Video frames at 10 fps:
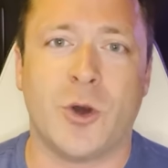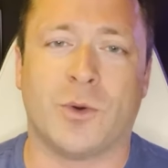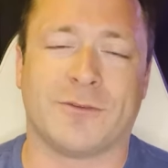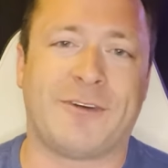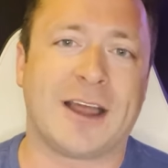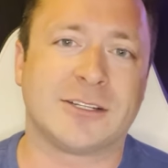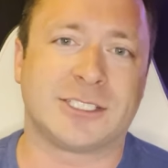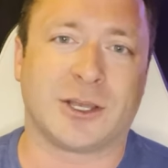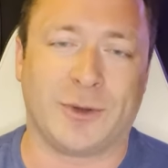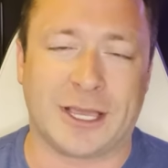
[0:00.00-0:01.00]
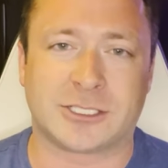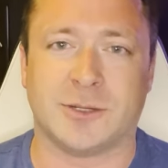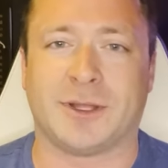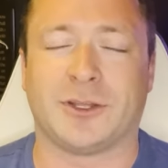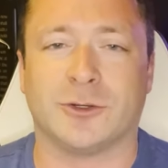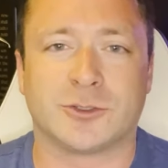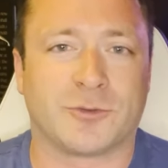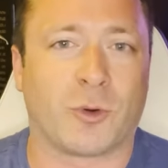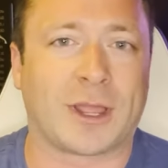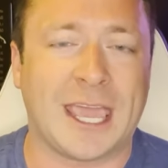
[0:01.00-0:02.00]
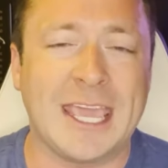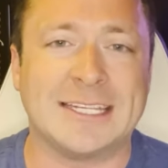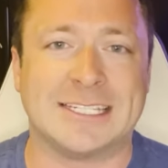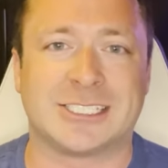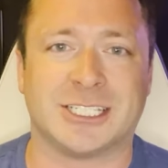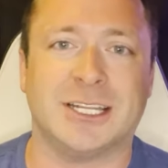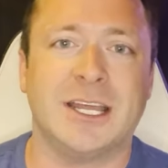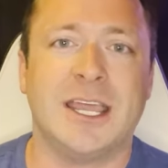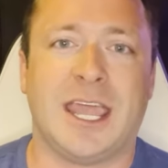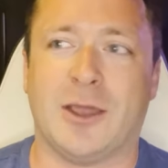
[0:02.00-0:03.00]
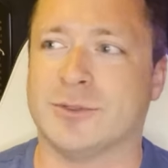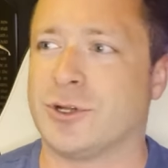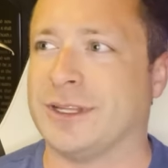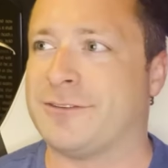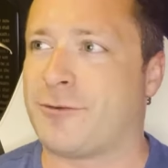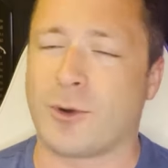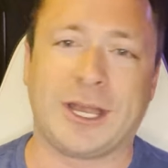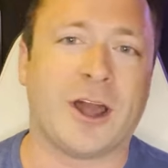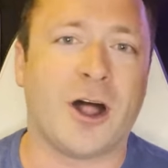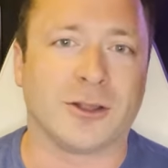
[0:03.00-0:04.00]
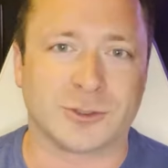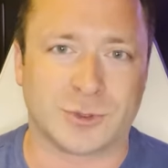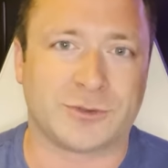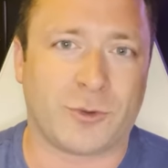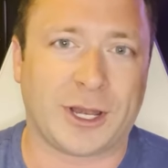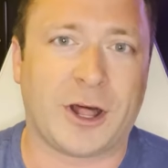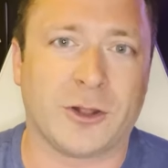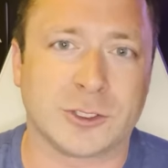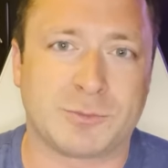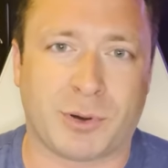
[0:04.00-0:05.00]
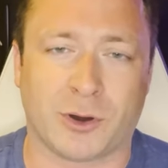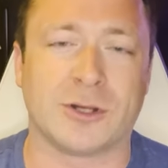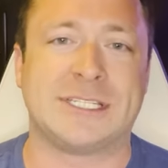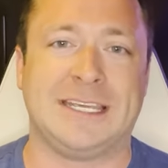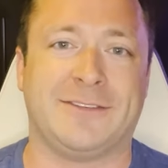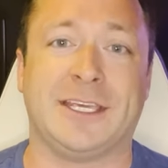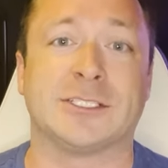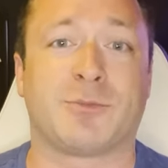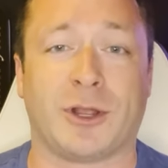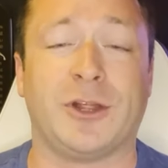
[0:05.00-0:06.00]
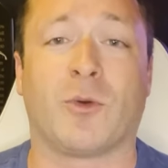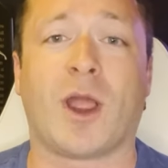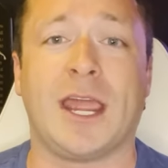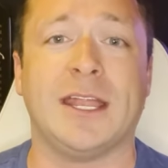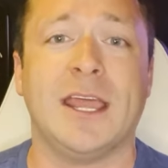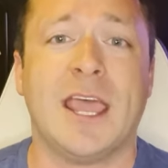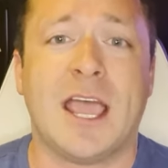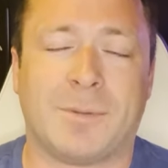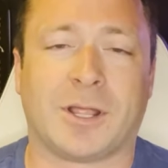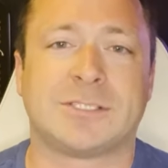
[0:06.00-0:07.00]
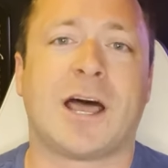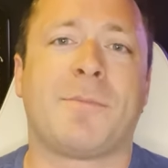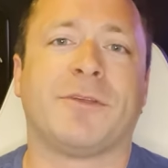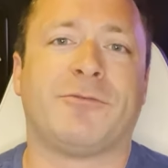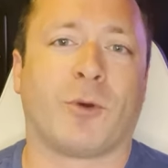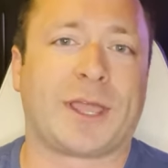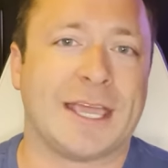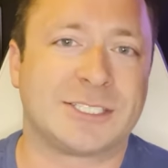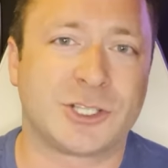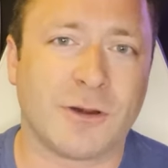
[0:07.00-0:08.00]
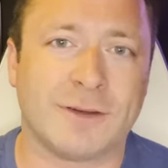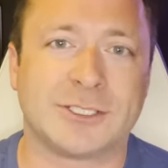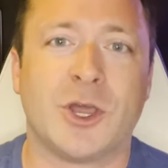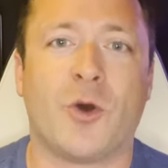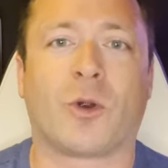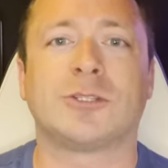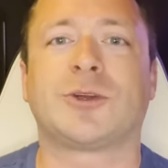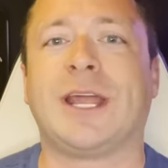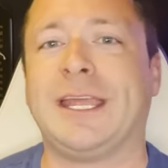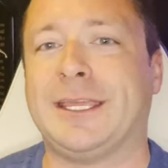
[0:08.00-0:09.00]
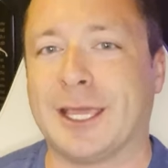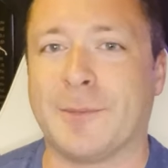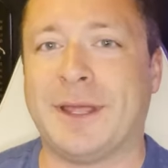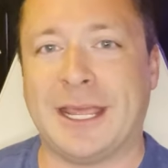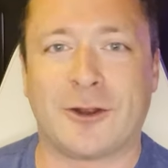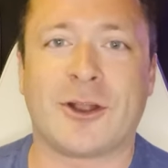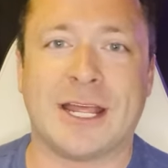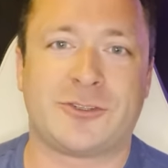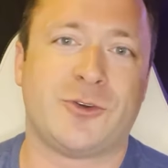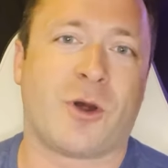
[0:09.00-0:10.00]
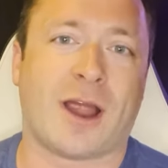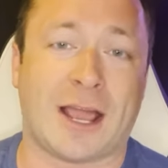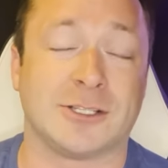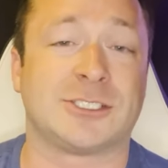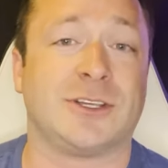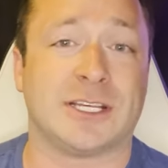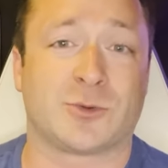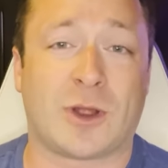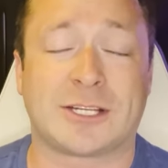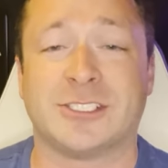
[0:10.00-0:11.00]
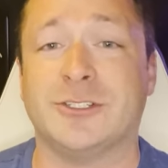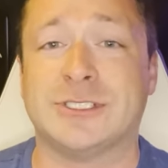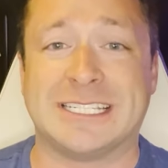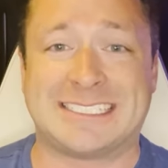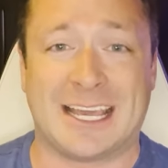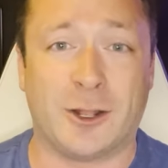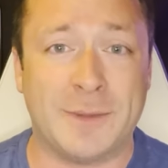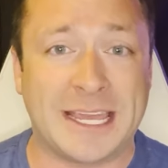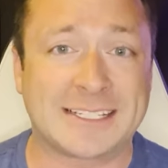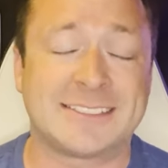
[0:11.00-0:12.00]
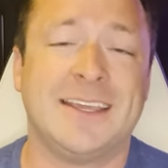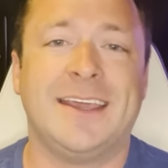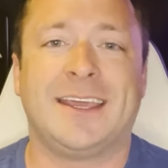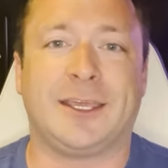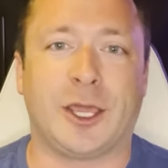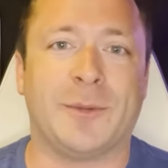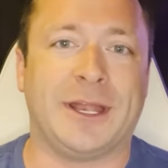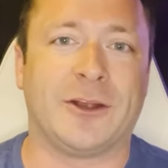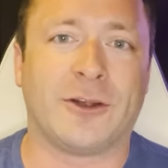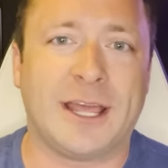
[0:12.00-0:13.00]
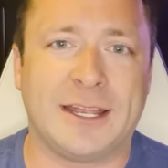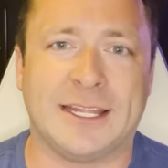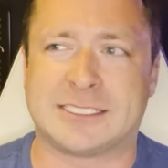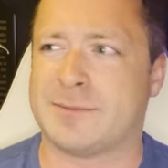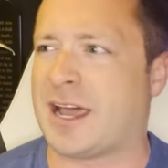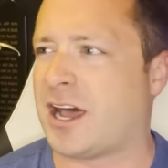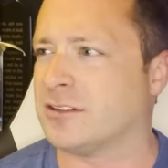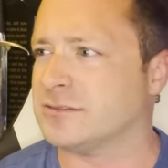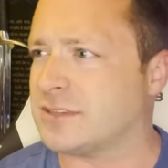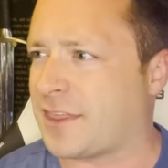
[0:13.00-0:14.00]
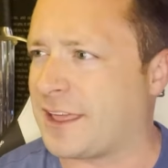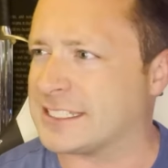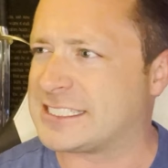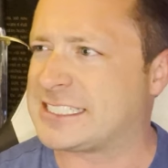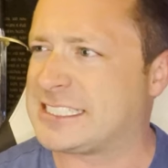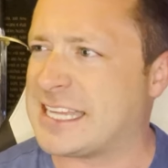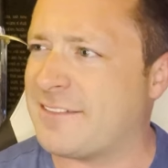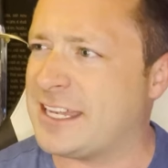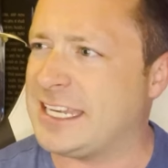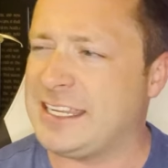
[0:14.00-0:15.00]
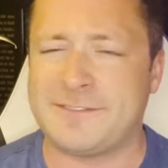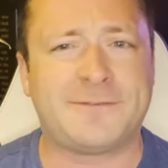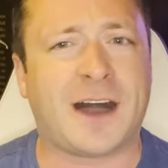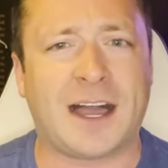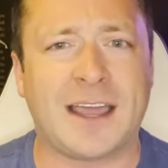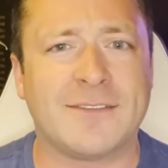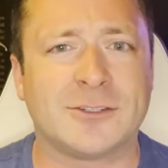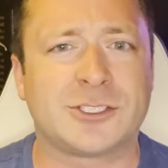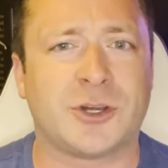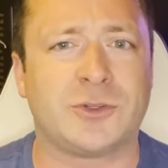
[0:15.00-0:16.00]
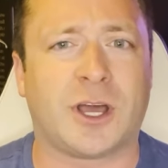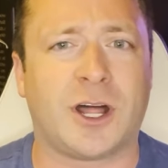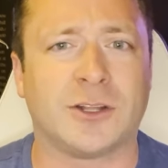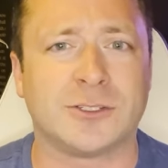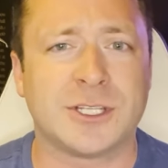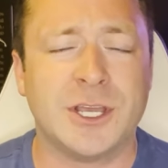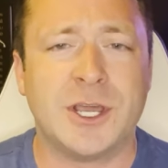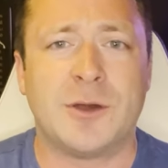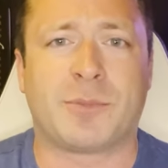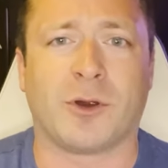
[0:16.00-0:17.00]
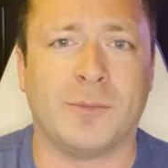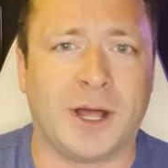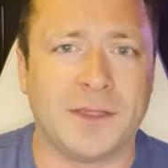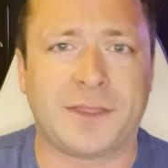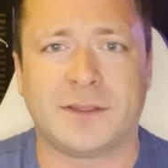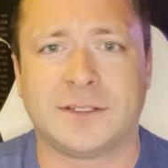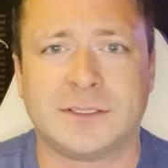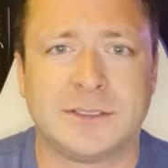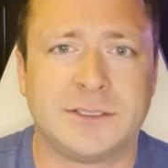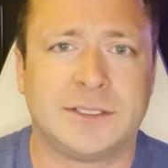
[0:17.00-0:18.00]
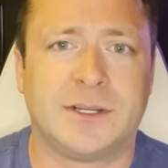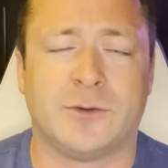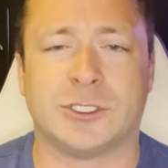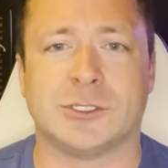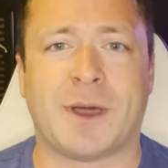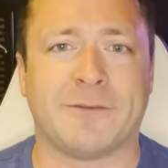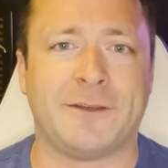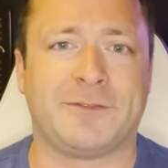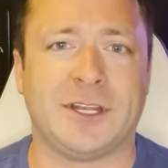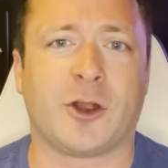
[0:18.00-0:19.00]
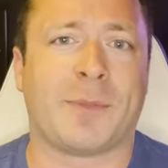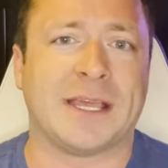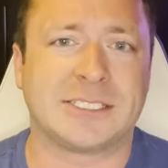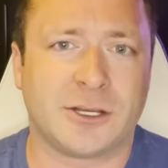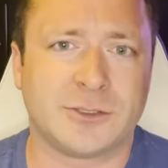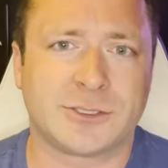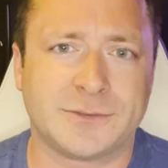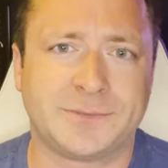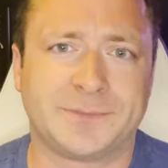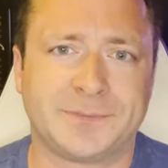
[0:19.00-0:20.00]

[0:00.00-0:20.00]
With a Fire Stick, we actually bought the Ultra 4K edition. It was only $40, which $40 per TV is pretty great. But on top of the 4K service, we're also getting gigabit internet to our house. So yes, we're actually using Telmex gigabit internet. It's about, I think it's $75 or so per month, which is about 1500 pesos.